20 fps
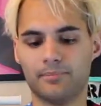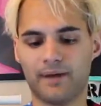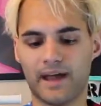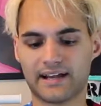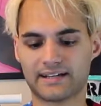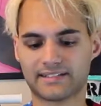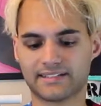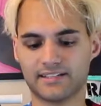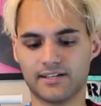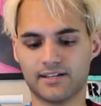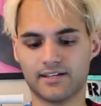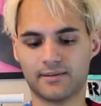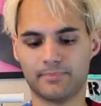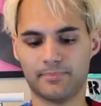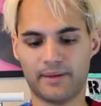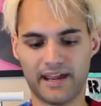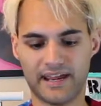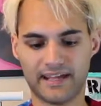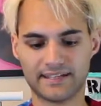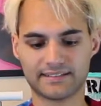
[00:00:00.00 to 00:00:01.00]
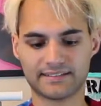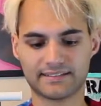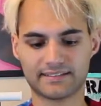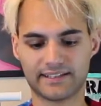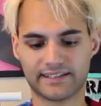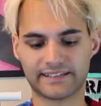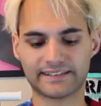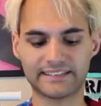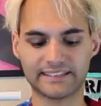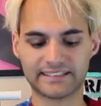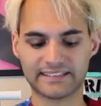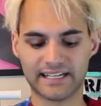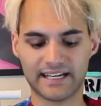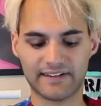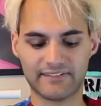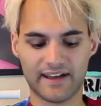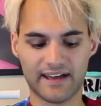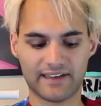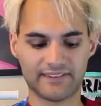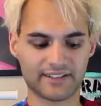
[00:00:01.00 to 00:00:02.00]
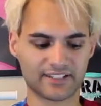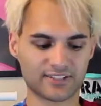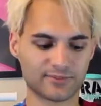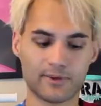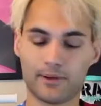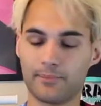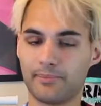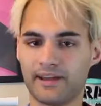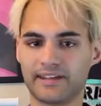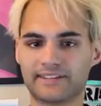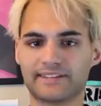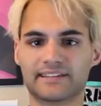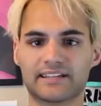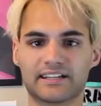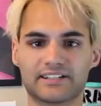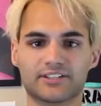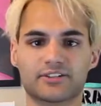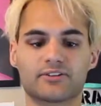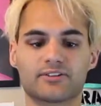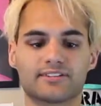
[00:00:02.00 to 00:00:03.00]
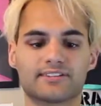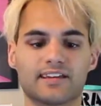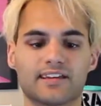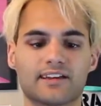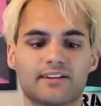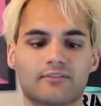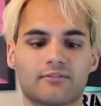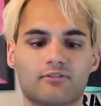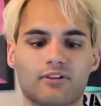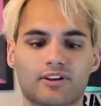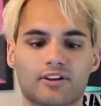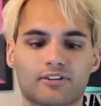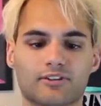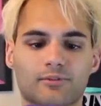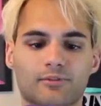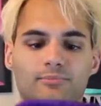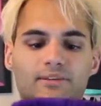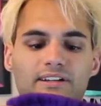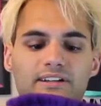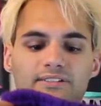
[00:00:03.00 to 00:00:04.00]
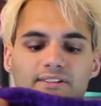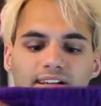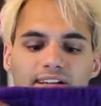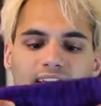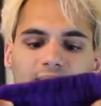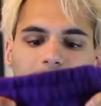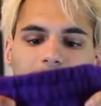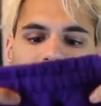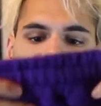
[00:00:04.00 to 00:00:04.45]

Pac Sun pants like this that I've had, like sweatpants I guess you could say, run a little big, so I got them